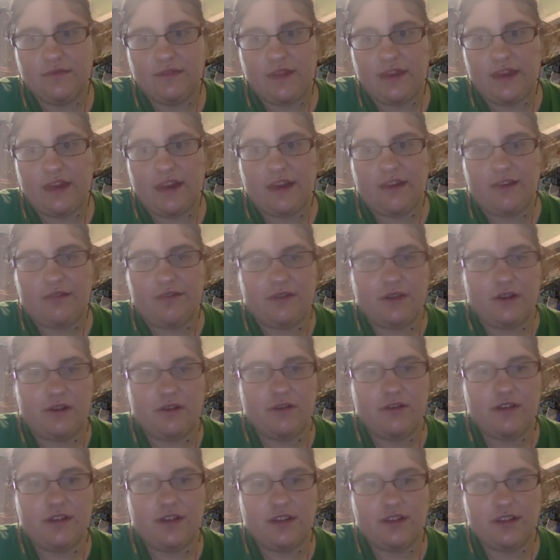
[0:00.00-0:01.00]
Yeah,
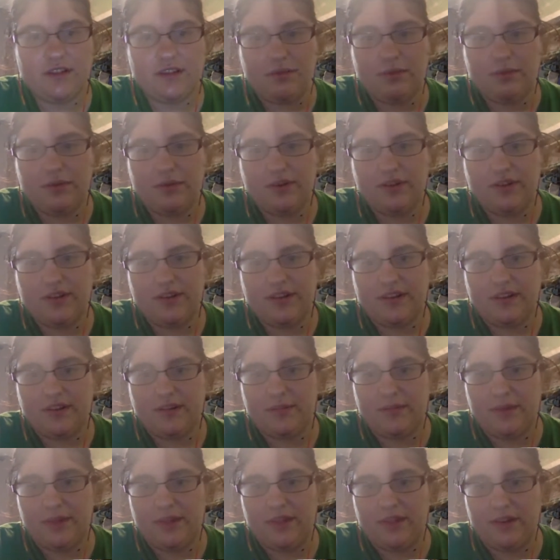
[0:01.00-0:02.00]
no Disney
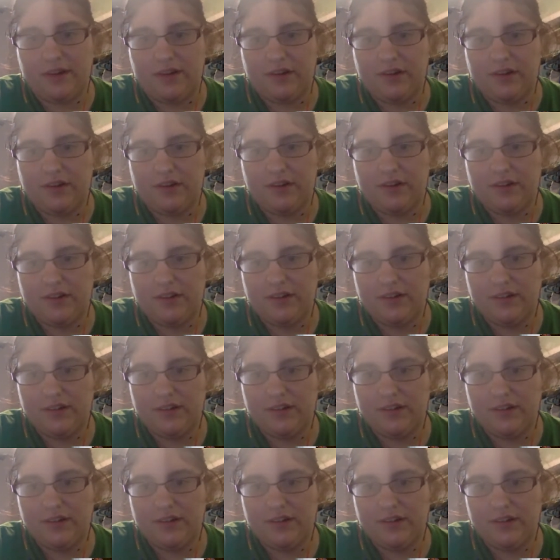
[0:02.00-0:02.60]
princess mothers.